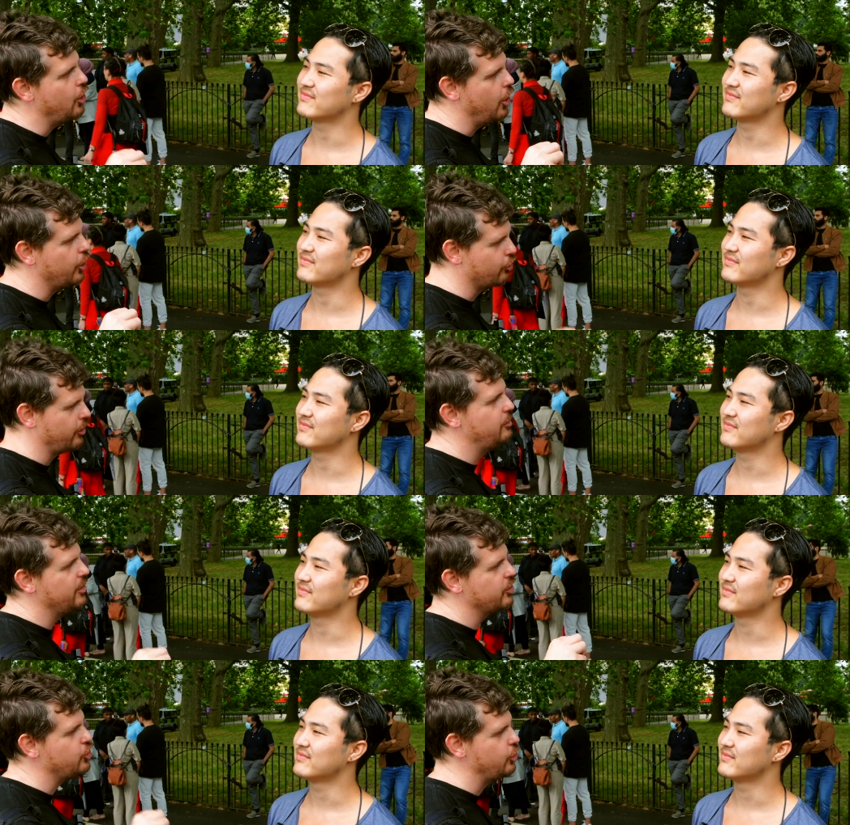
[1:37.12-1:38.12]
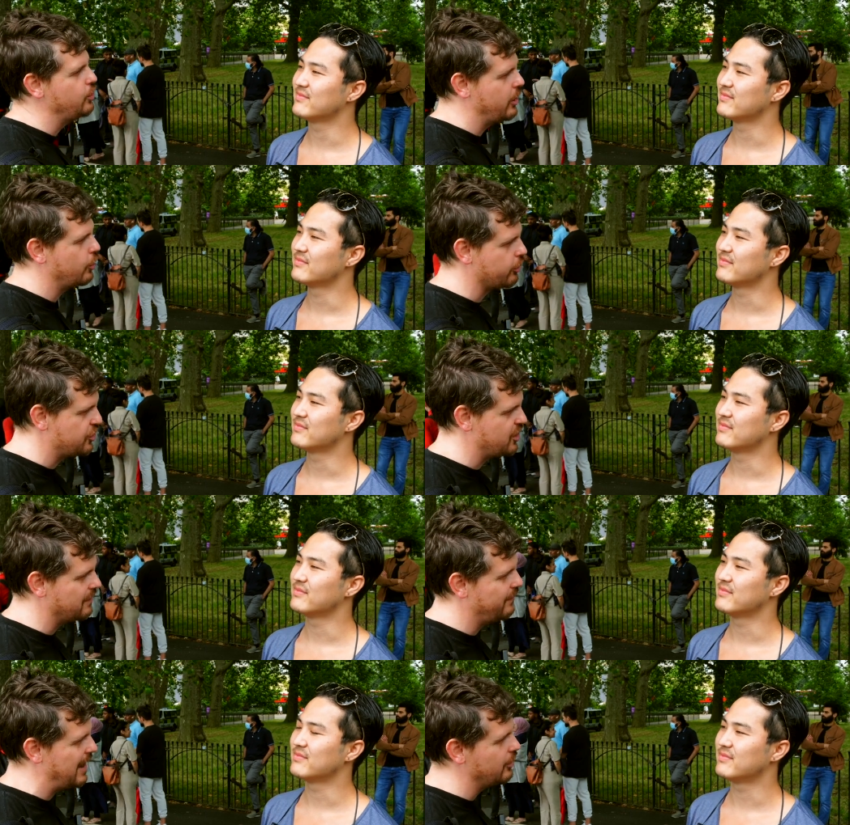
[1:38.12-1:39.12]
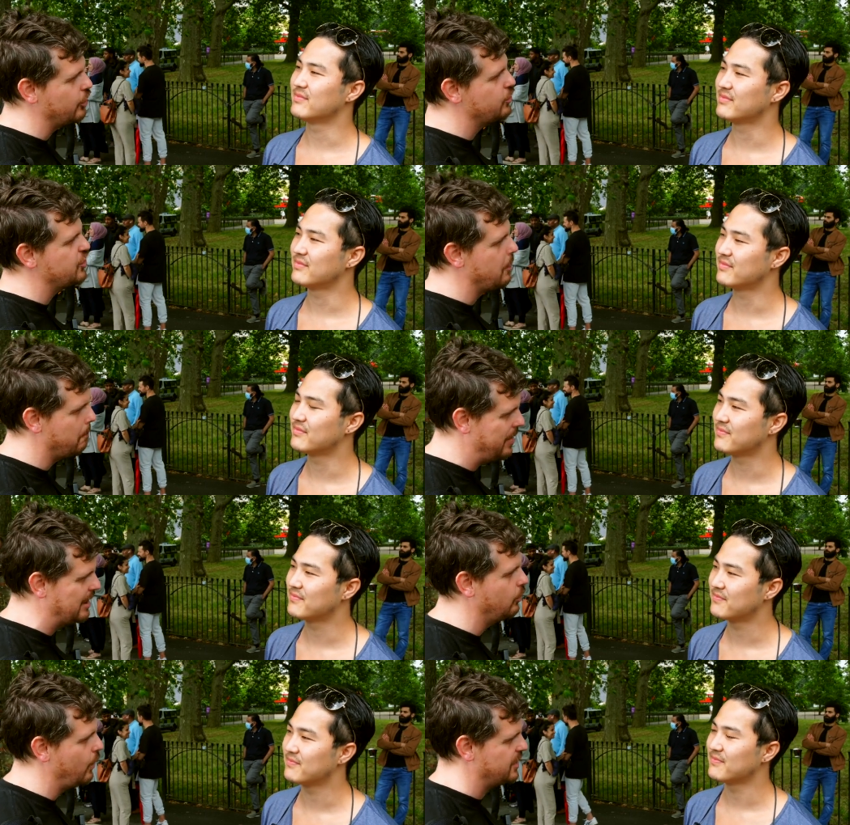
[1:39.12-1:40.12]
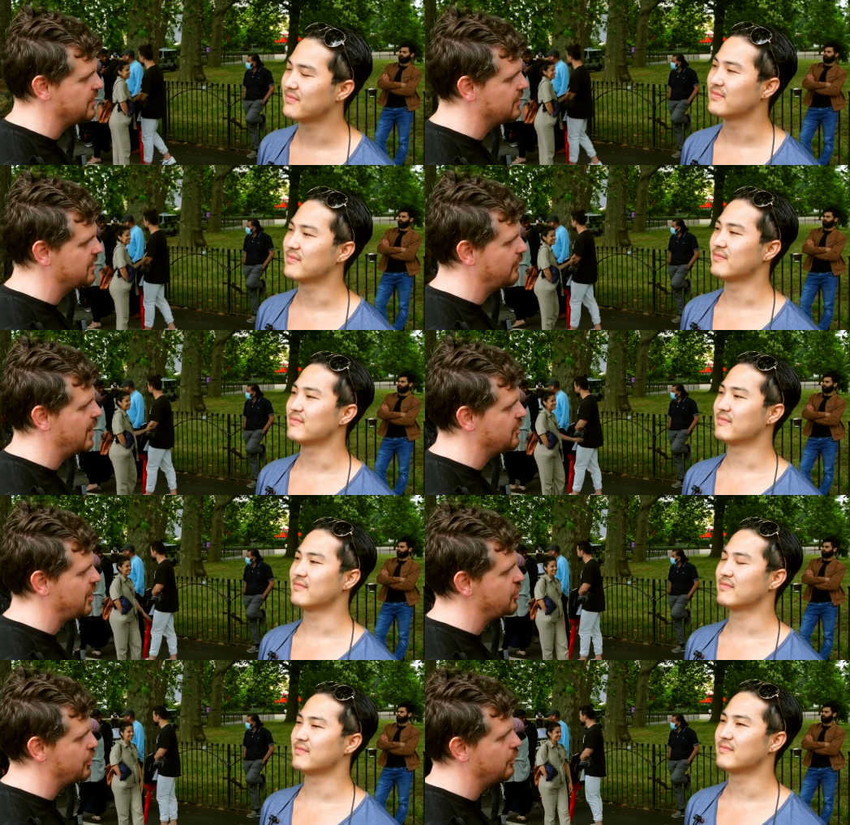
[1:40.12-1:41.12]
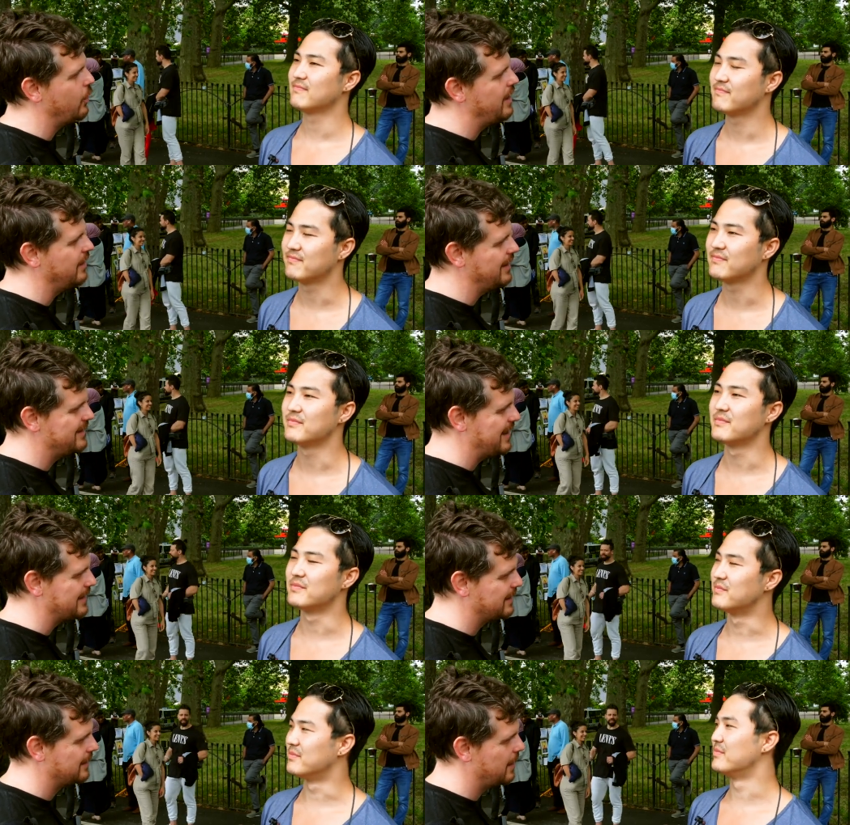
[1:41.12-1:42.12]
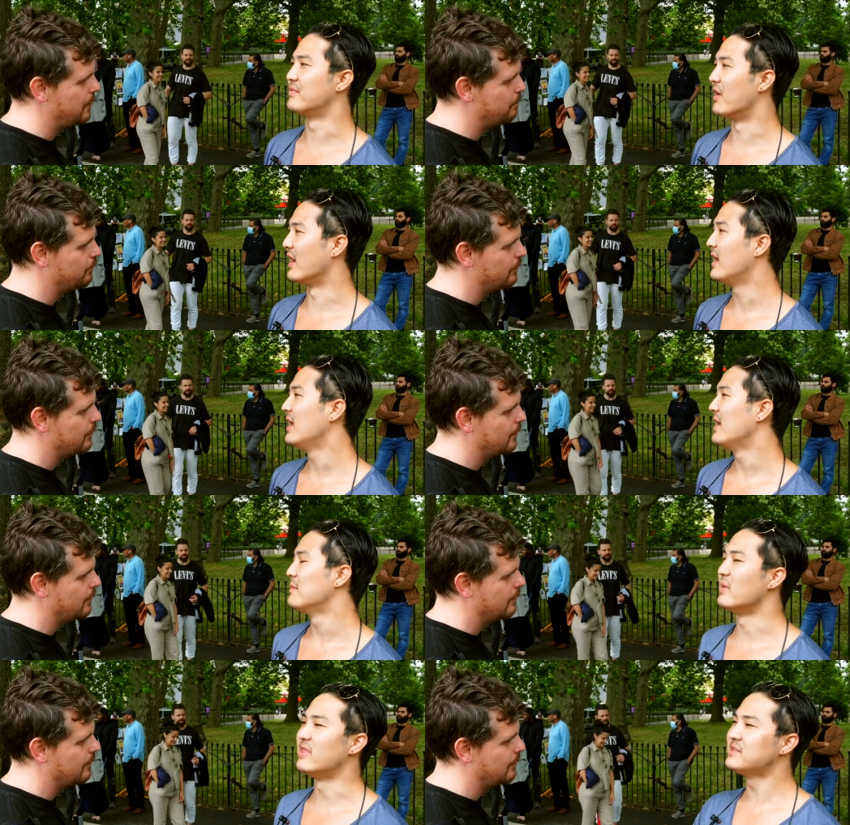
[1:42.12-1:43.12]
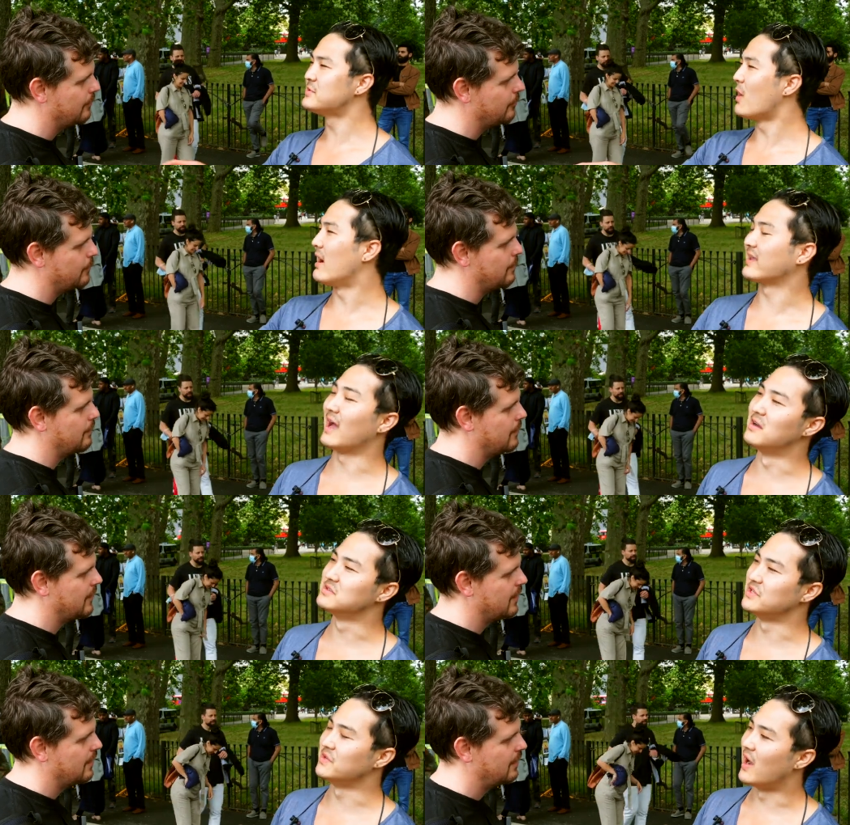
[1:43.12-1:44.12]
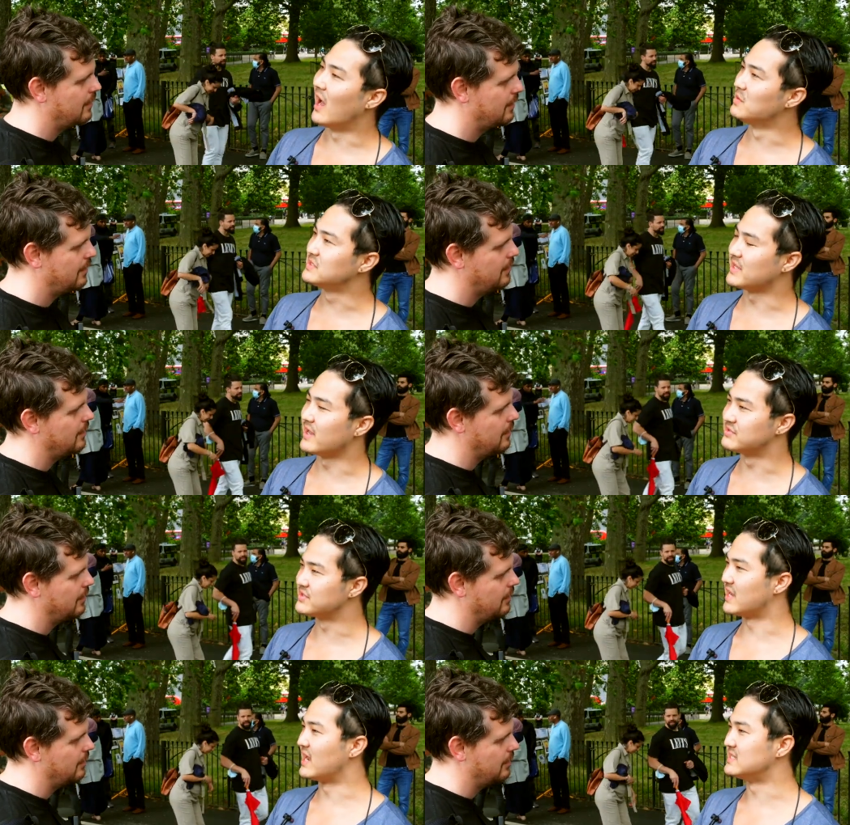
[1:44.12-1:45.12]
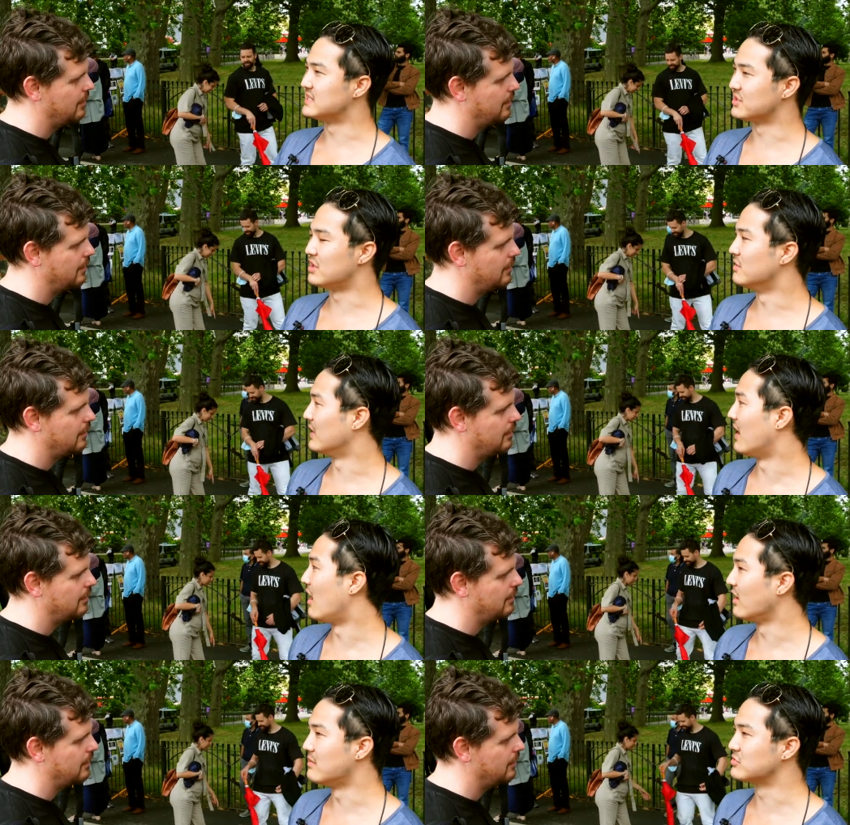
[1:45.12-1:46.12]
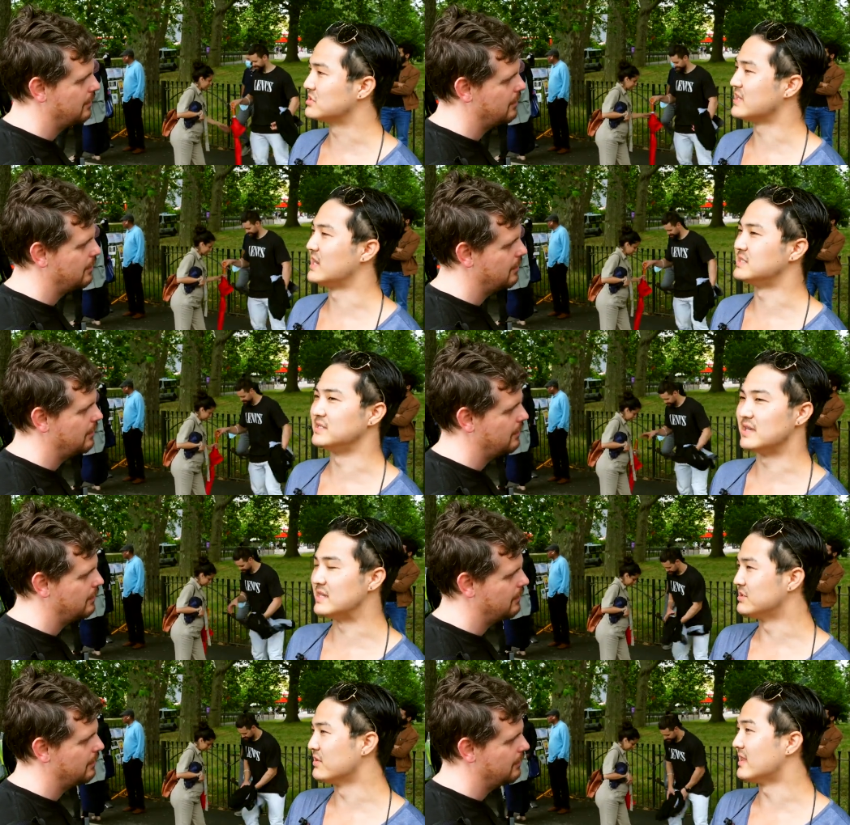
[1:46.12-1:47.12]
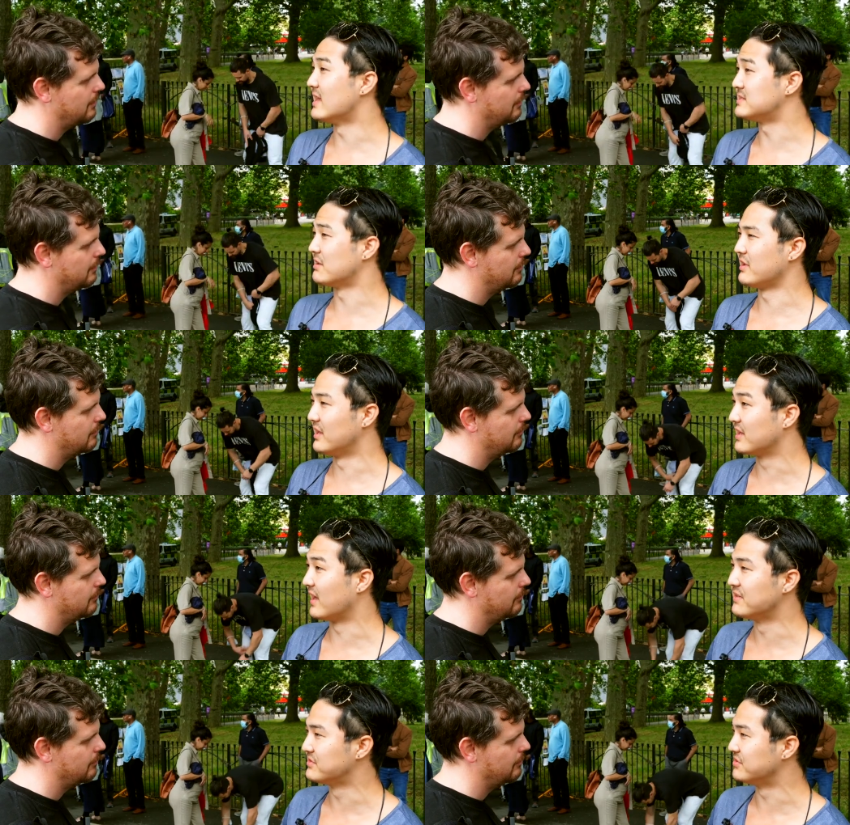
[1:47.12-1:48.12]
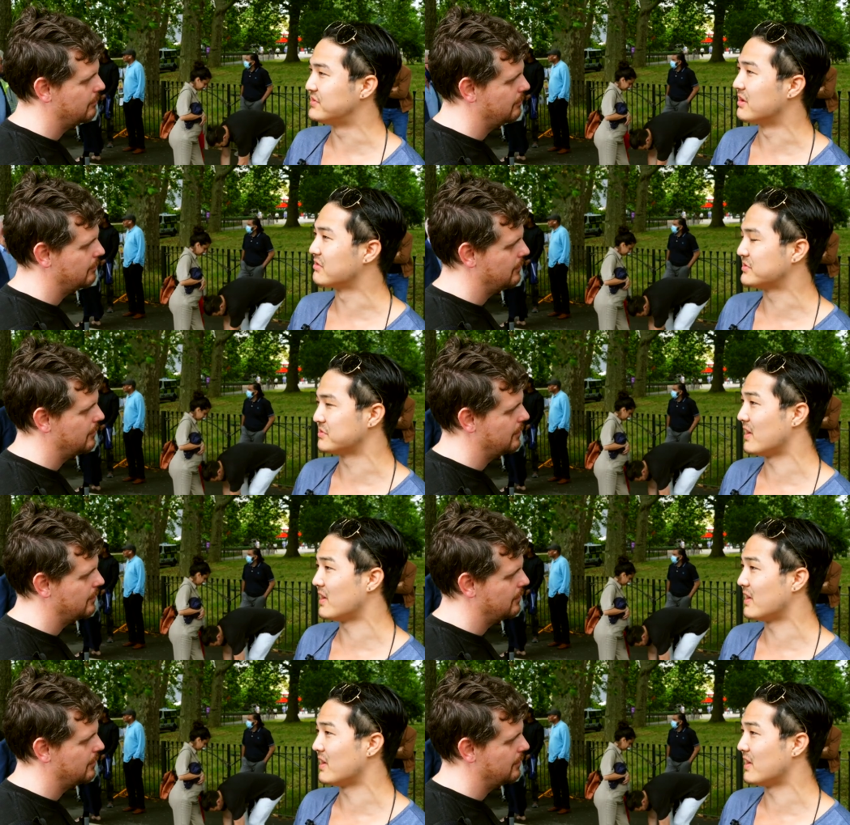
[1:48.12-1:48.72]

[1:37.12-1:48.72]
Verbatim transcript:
Speaker 1: not agree with the Judeo-Christian values that built Western civilization in the way that it did.
Speaker 2: But this is where I counter. I would say society as a whole, like our liberal society, it's not that necessarily against Judeo-Christian